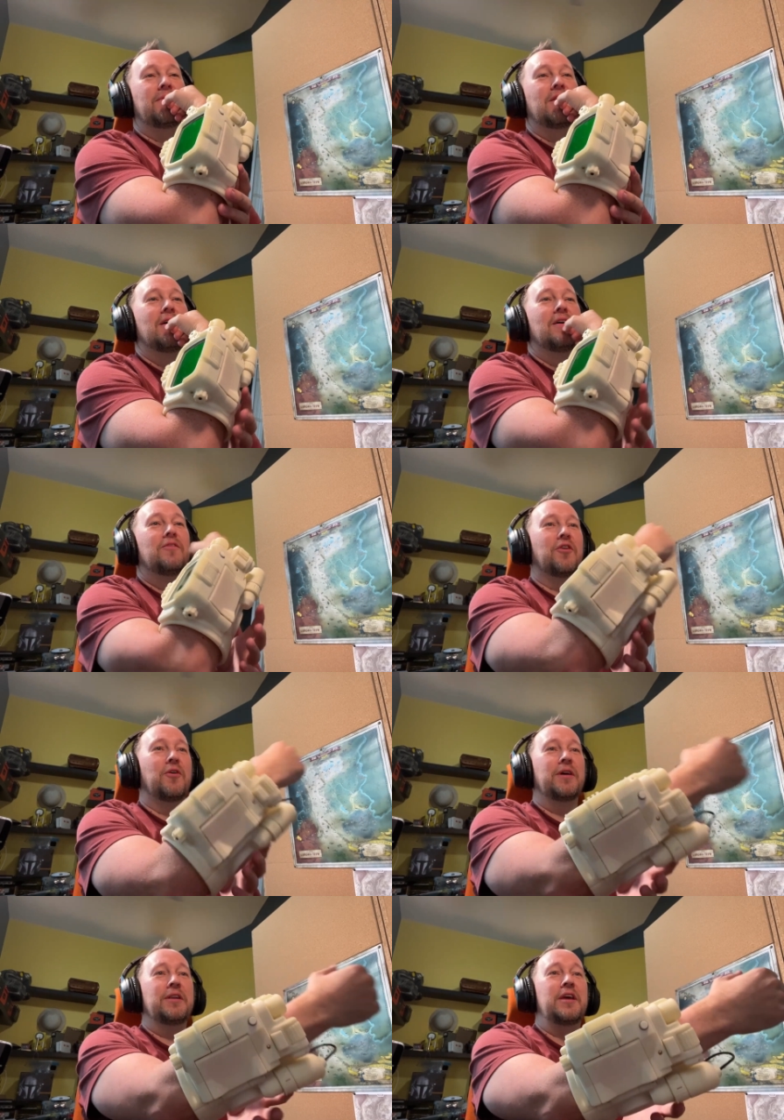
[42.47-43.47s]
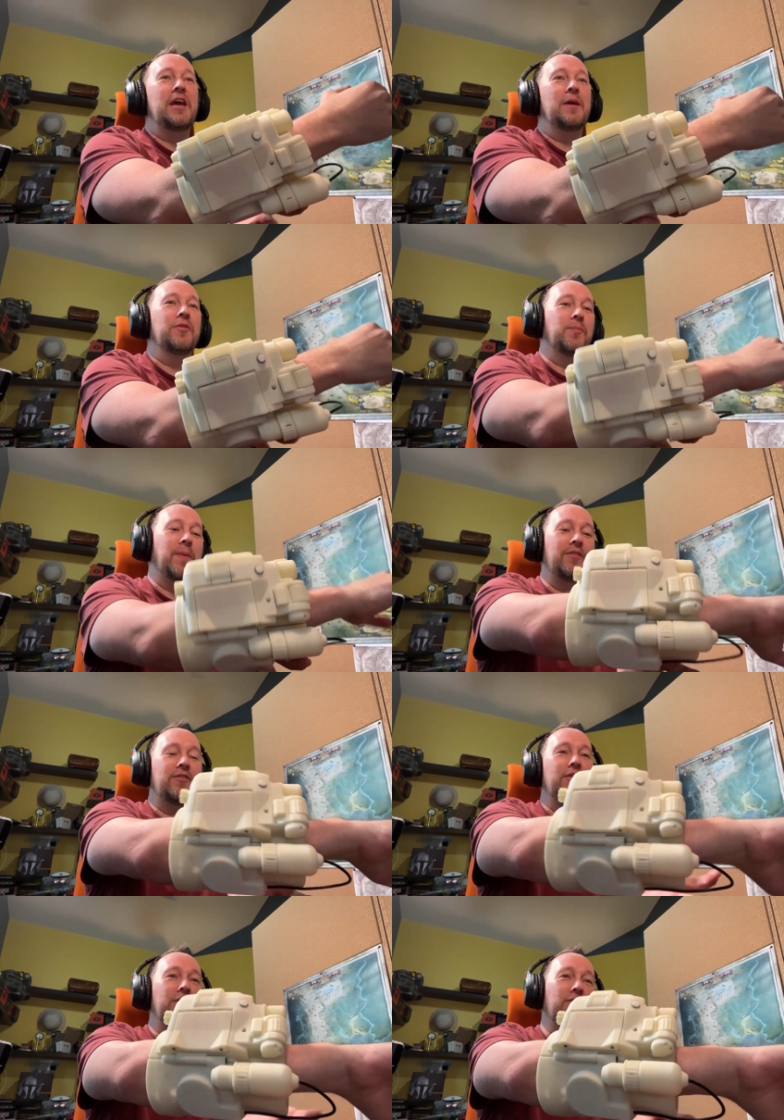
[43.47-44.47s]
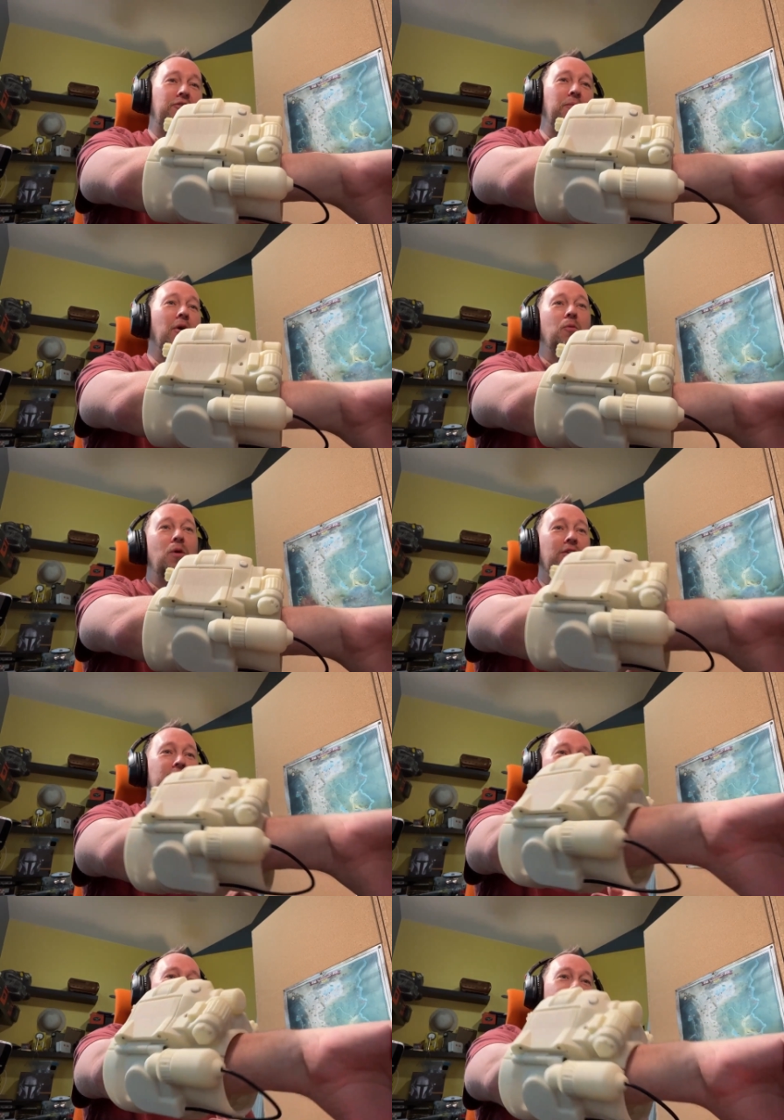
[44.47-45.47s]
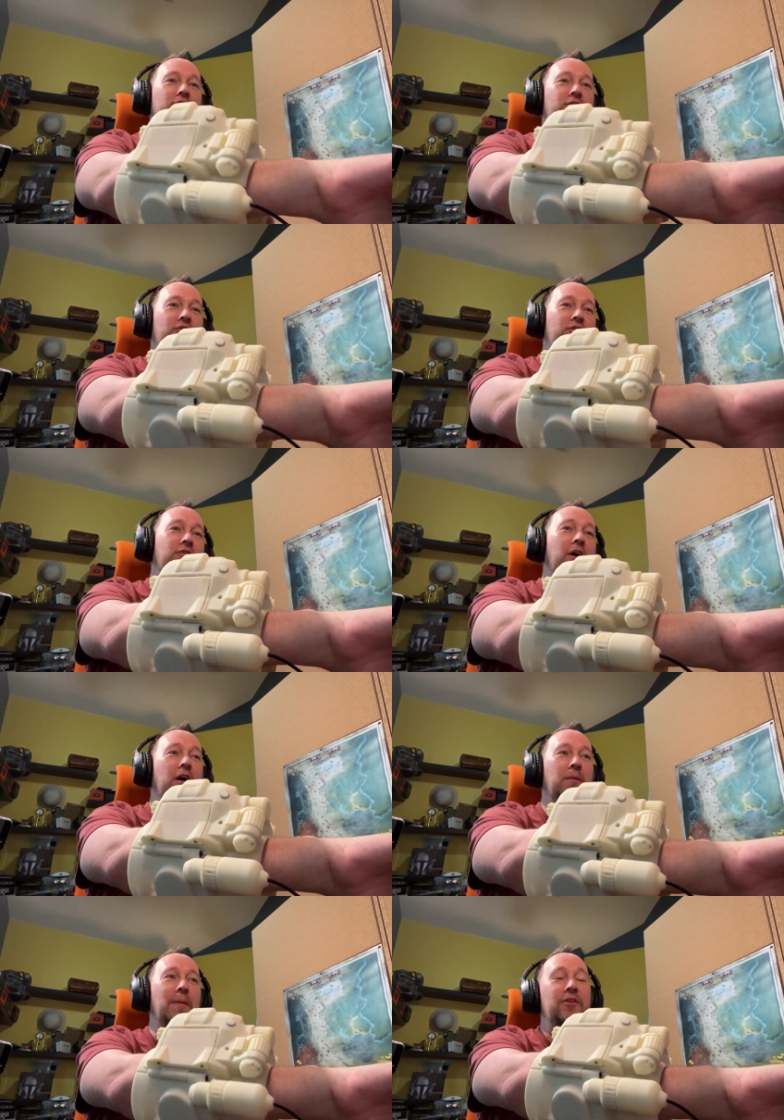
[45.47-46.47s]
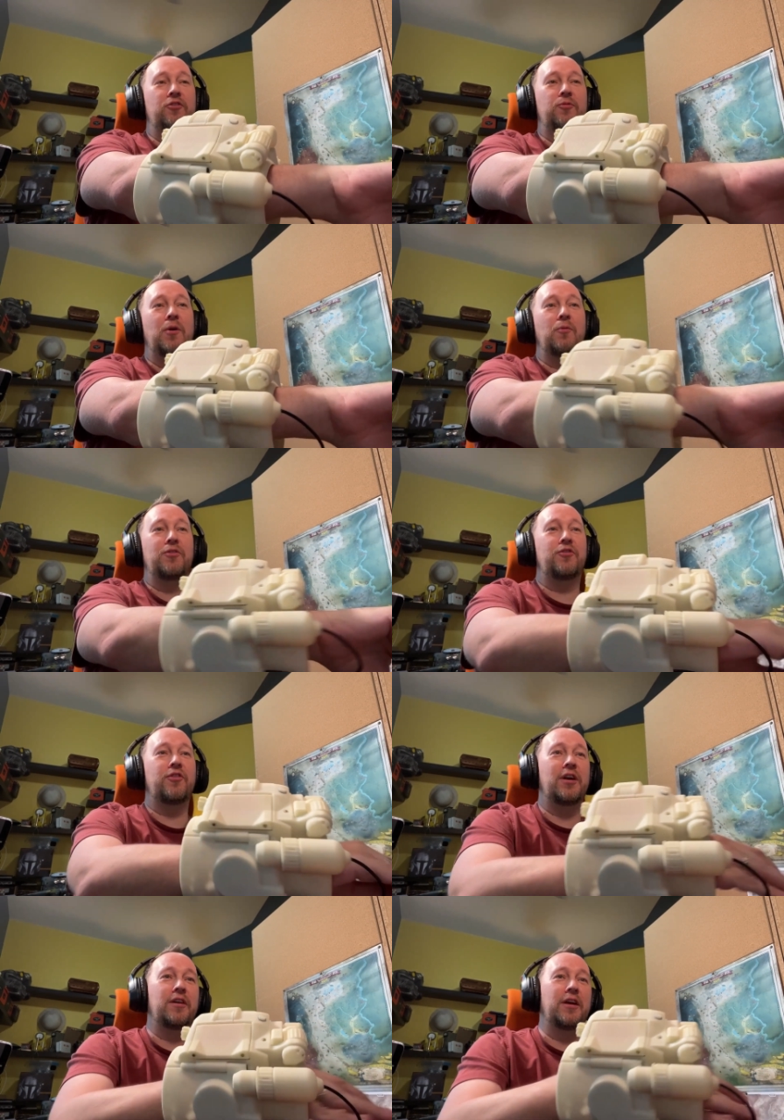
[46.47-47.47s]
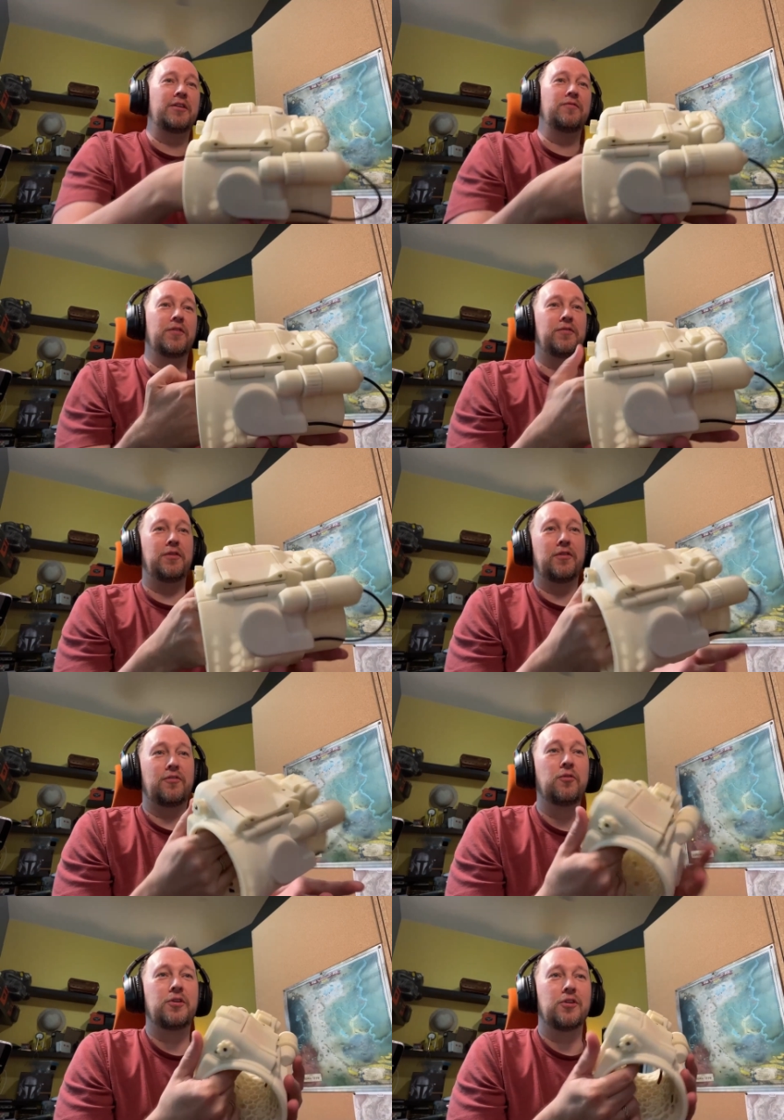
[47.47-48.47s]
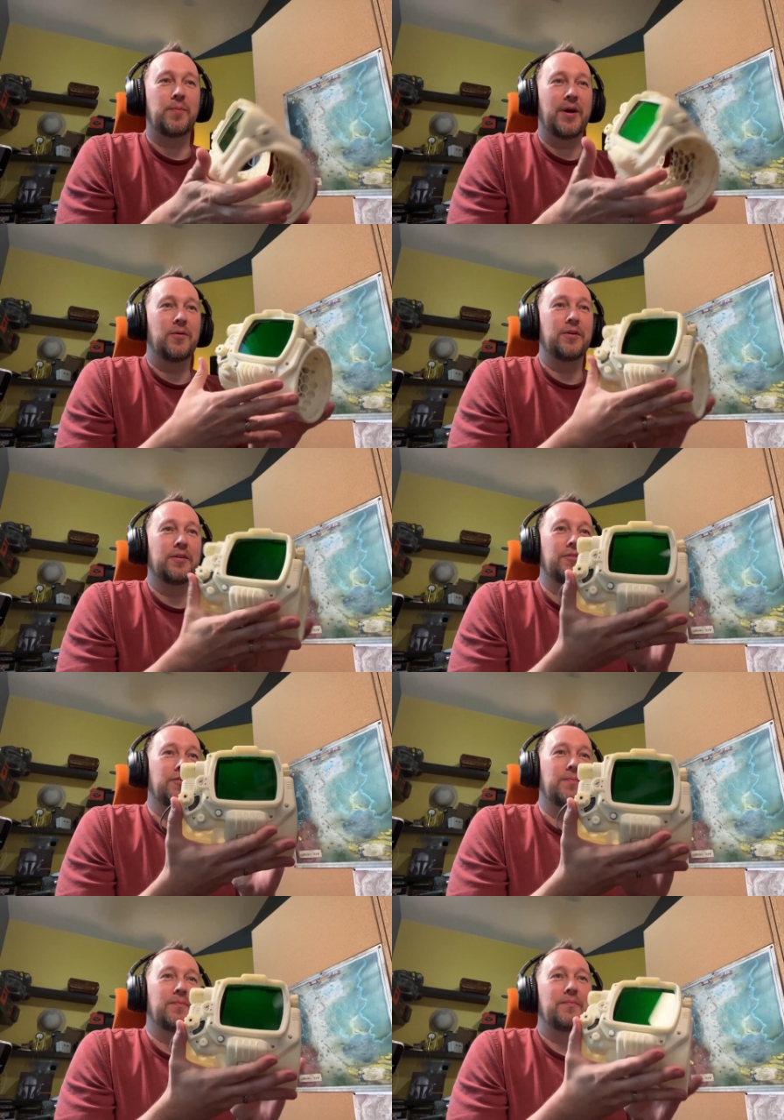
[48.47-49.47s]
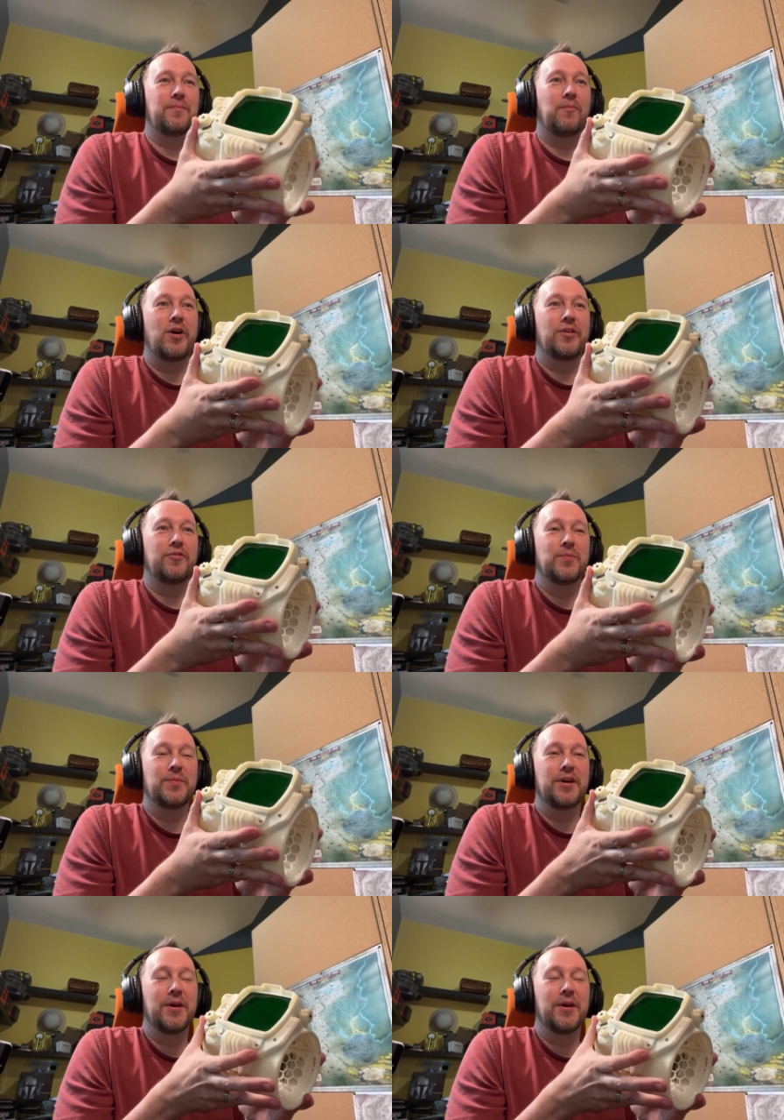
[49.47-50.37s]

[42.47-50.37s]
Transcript: So in game, it's basically your smartwatch. It's just imagine a smartwatch designed in the 1950s. It's nuclear powered, and that's why it's so big.